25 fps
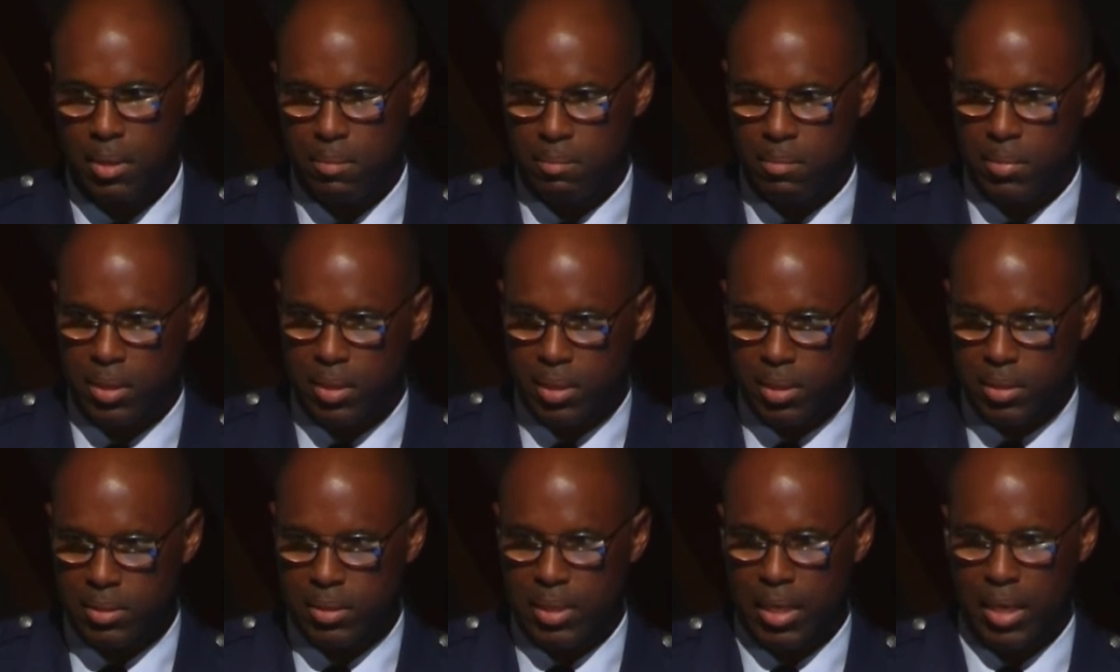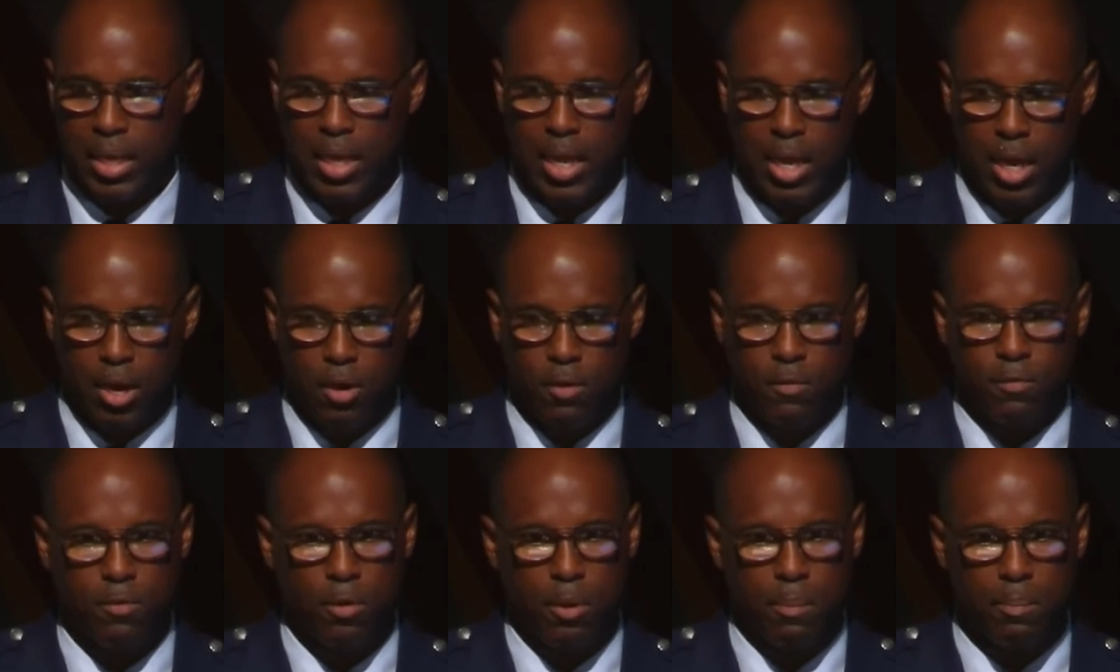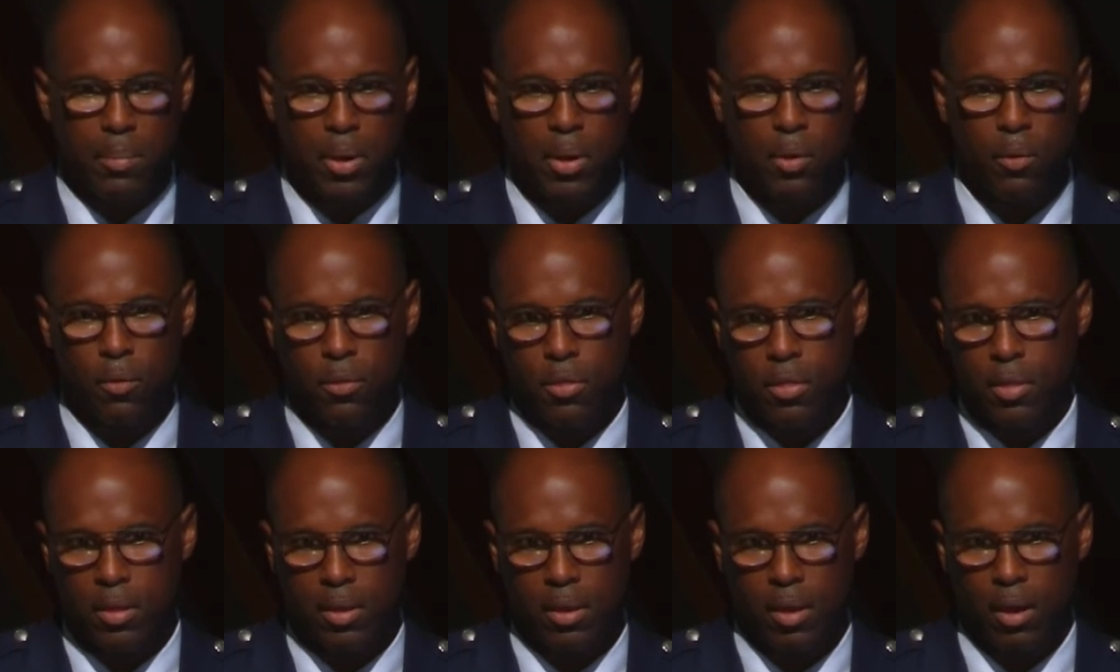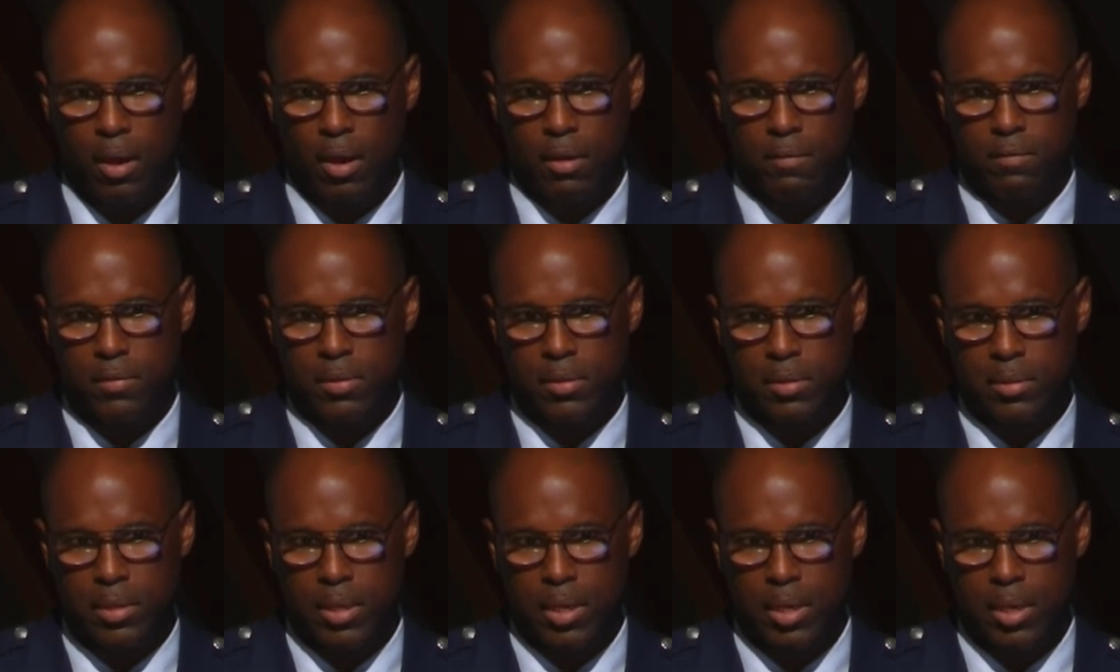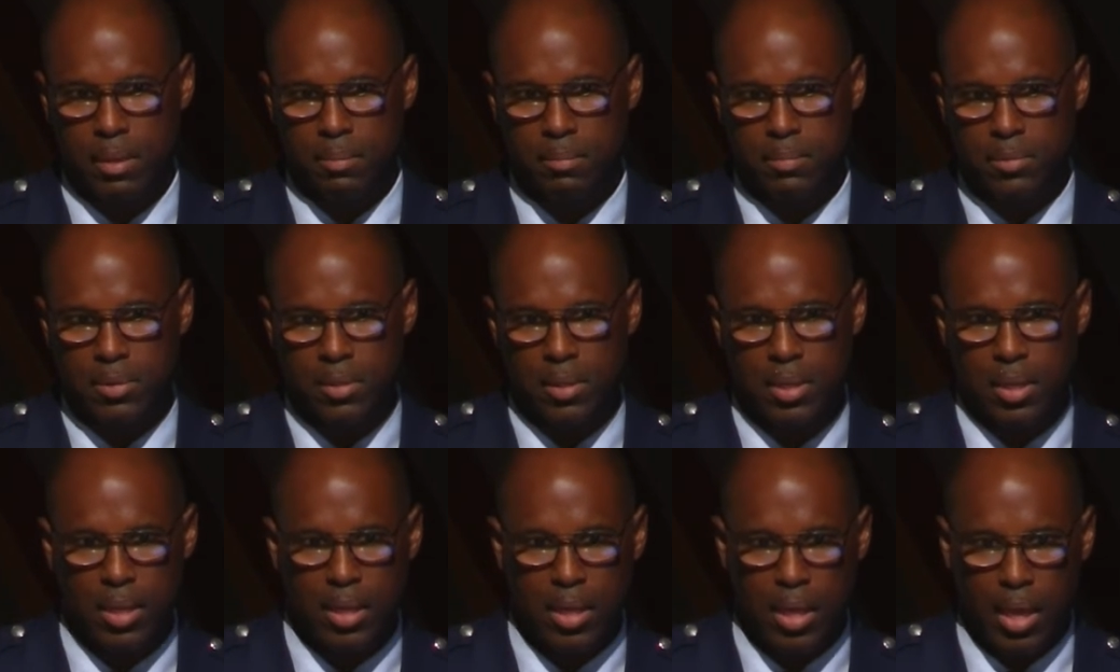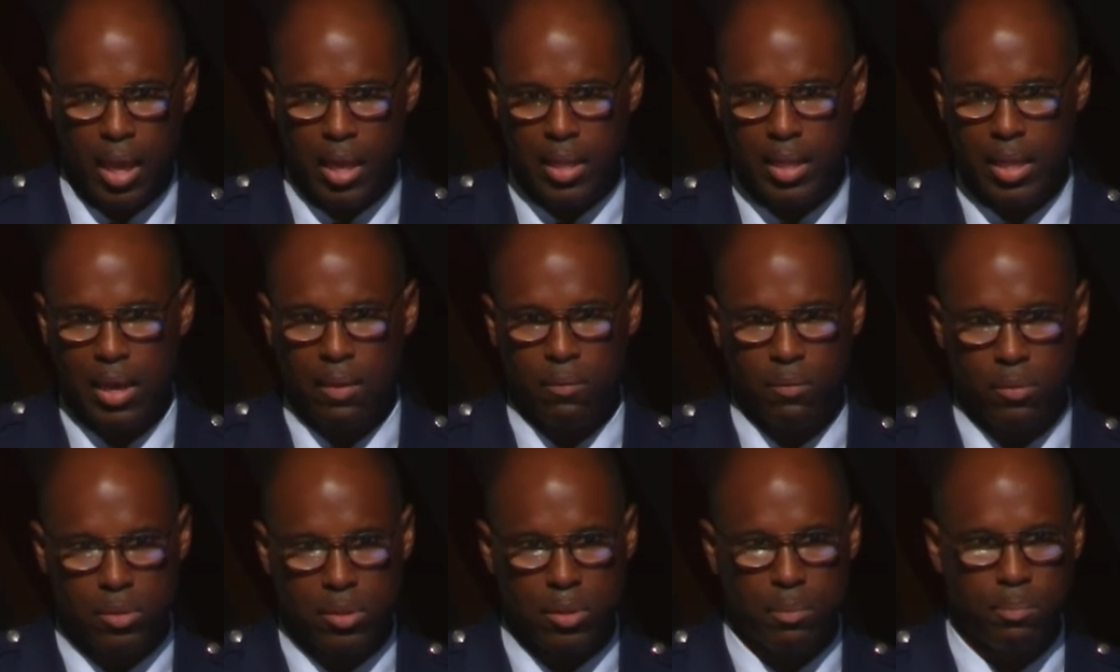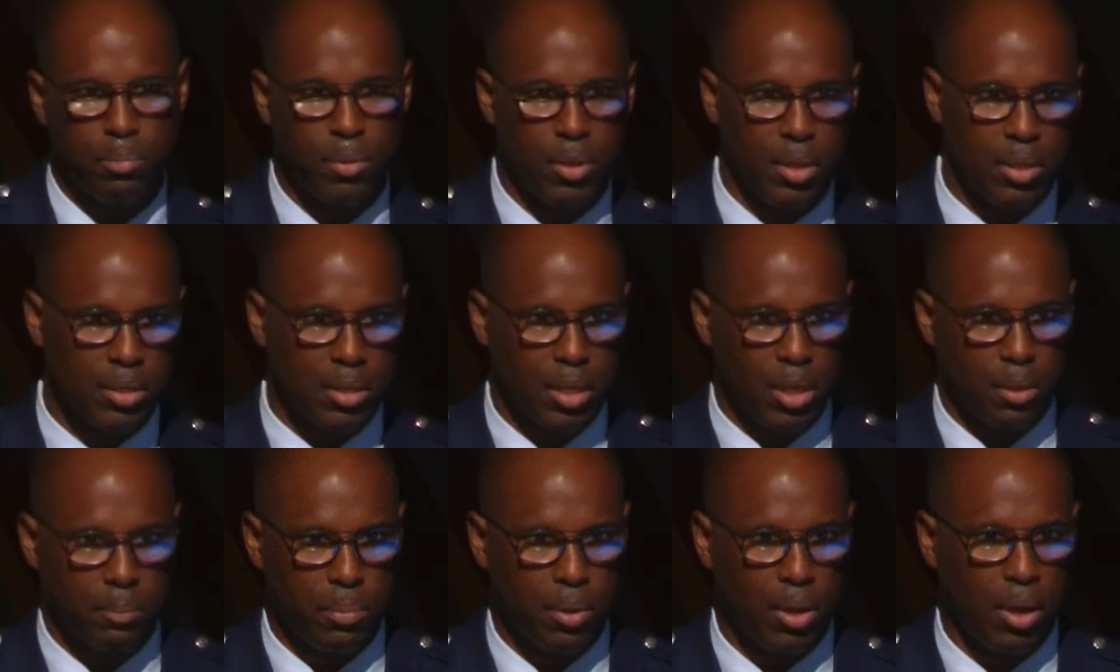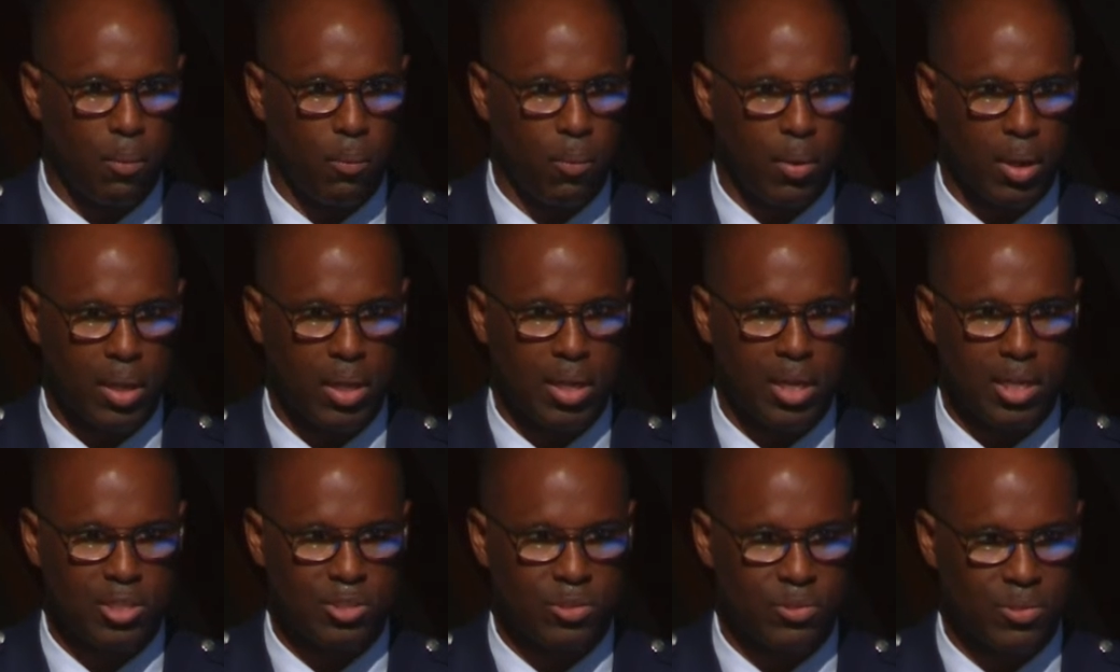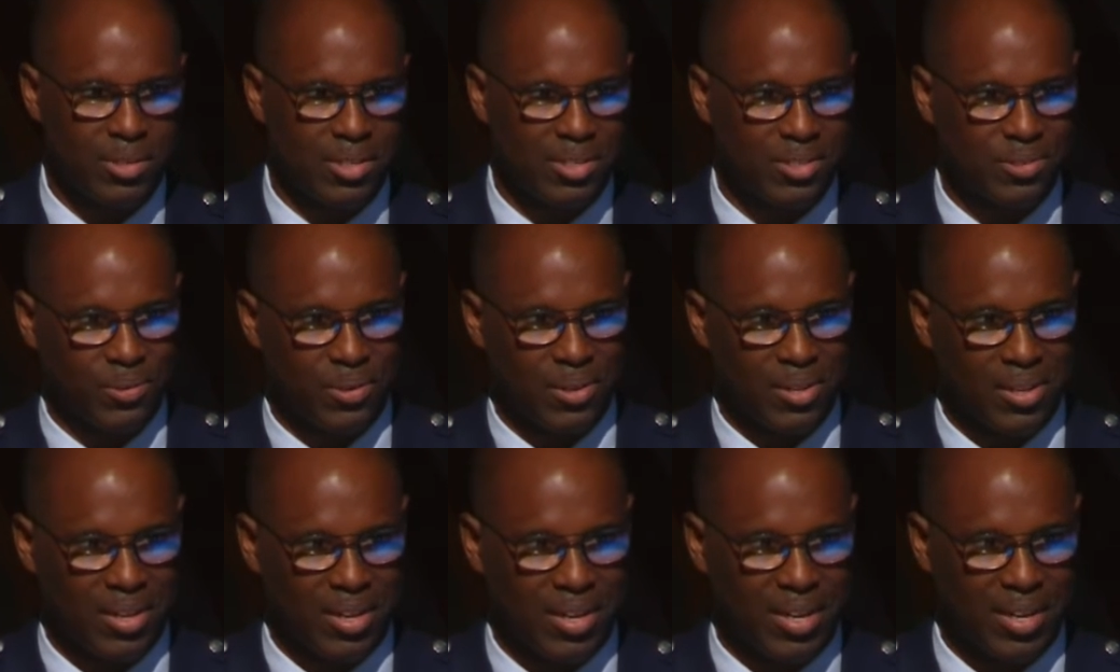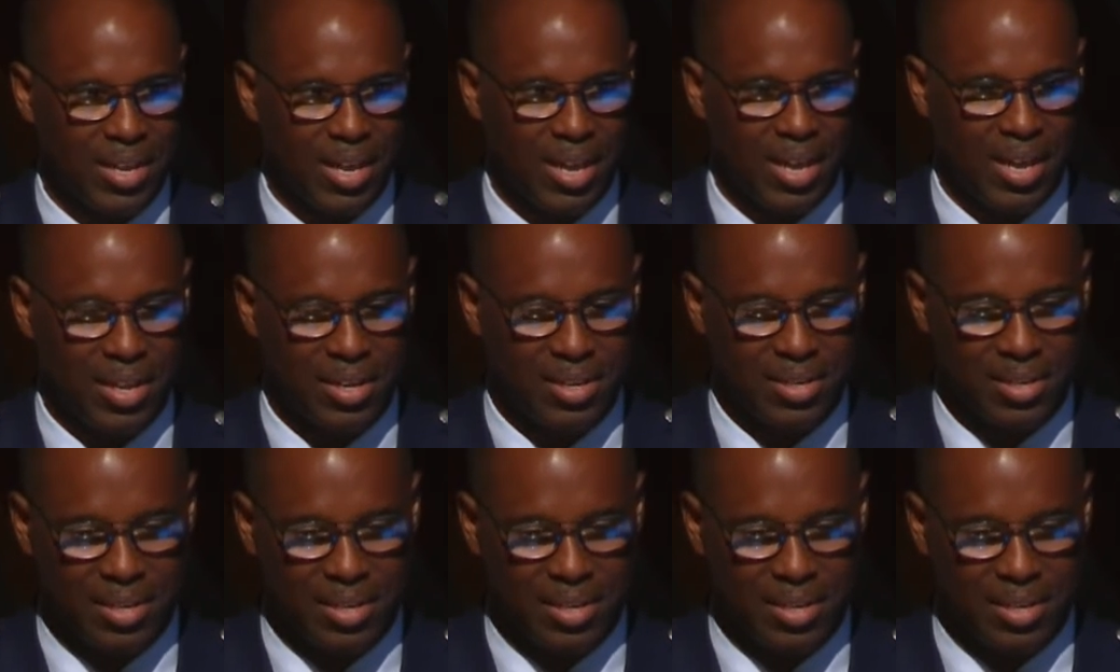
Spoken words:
because they care for both oftentimes, and that will depend upon what countries we're looking at.